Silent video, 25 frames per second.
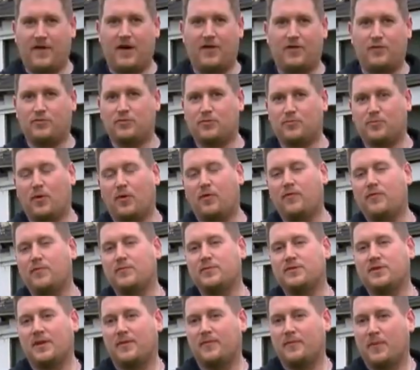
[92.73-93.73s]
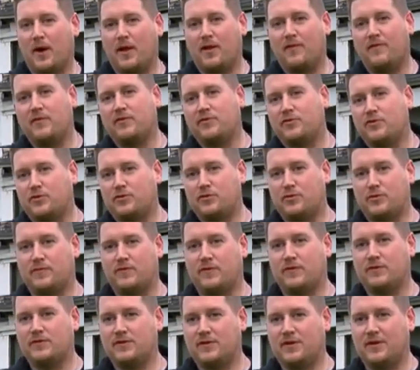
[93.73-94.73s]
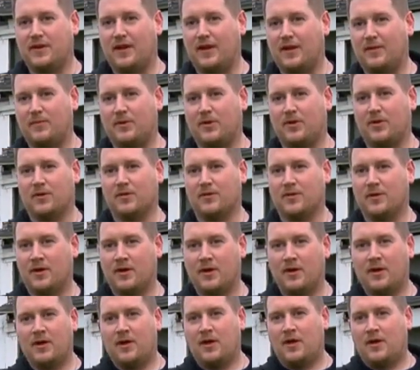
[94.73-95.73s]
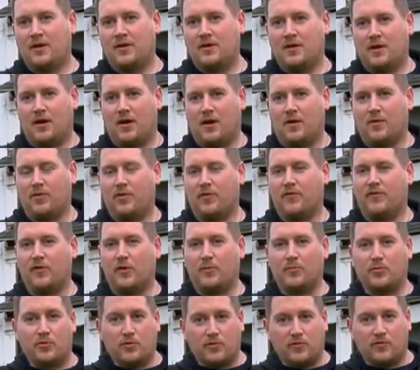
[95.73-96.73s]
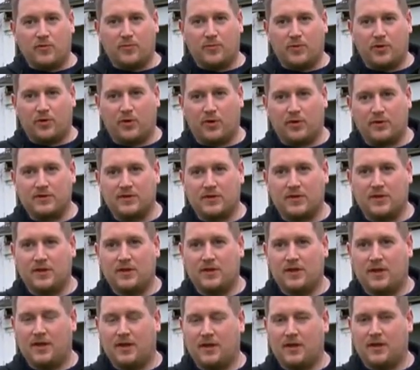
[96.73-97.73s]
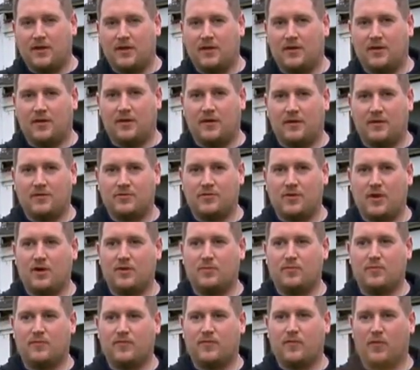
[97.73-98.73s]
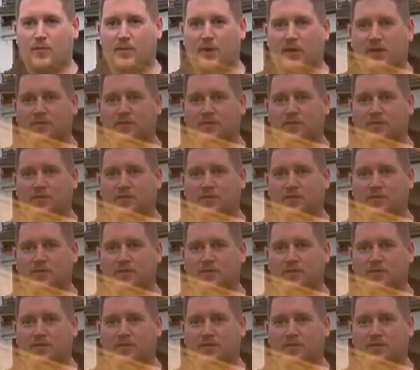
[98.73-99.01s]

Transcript: Father Trabold from St. Bonaventure University came here uh, with the film crew from New York City and uh, tried to perform an